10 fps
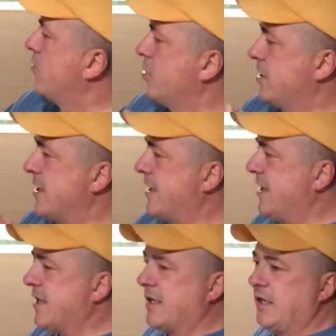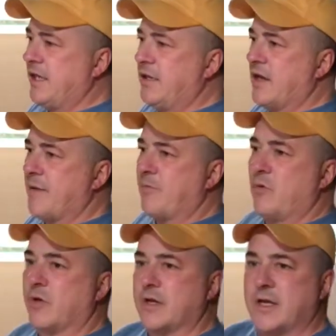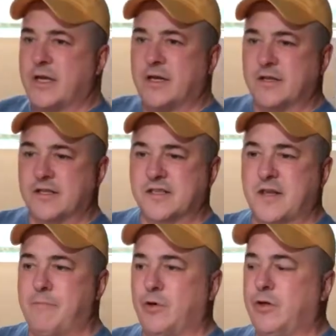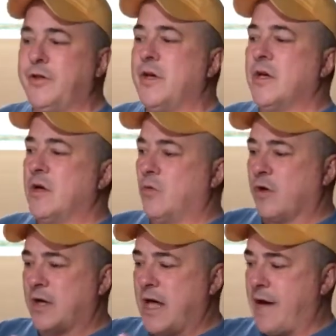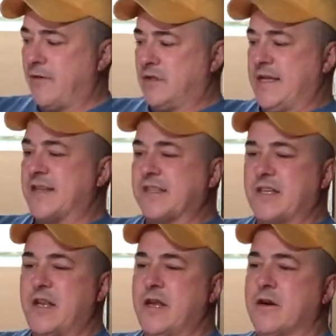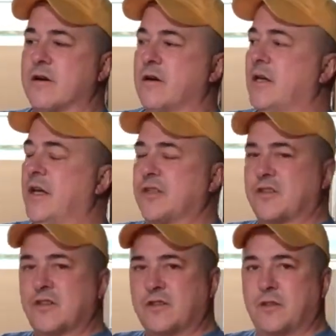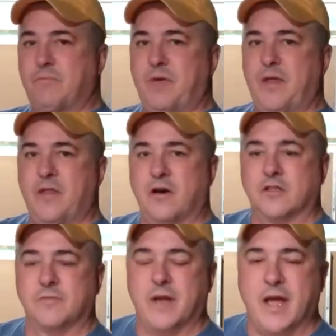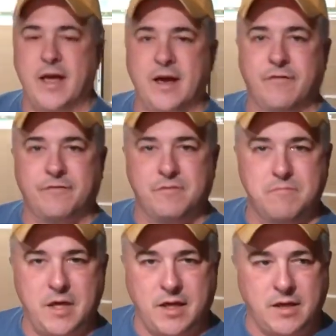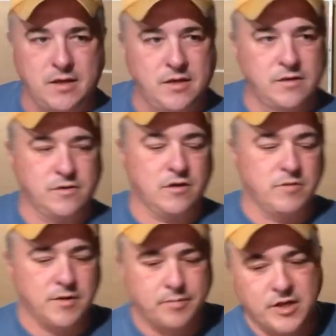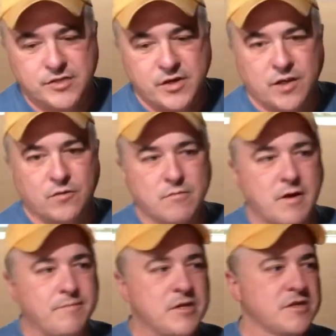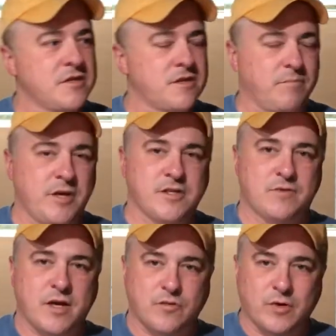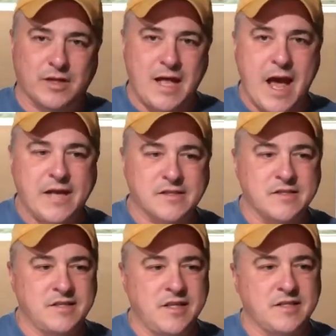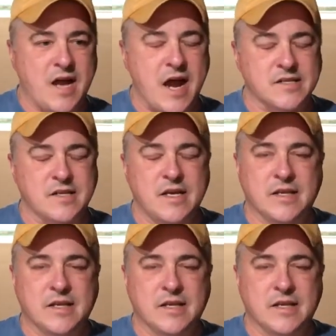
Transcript: We're gonna get it cleaned up. We're gonna get it assembled. We're gonna have a desk in here. It's just gonna be the ultimate hangout for me. It's gonna be a place where I can run my business, a place where I can relax and detox.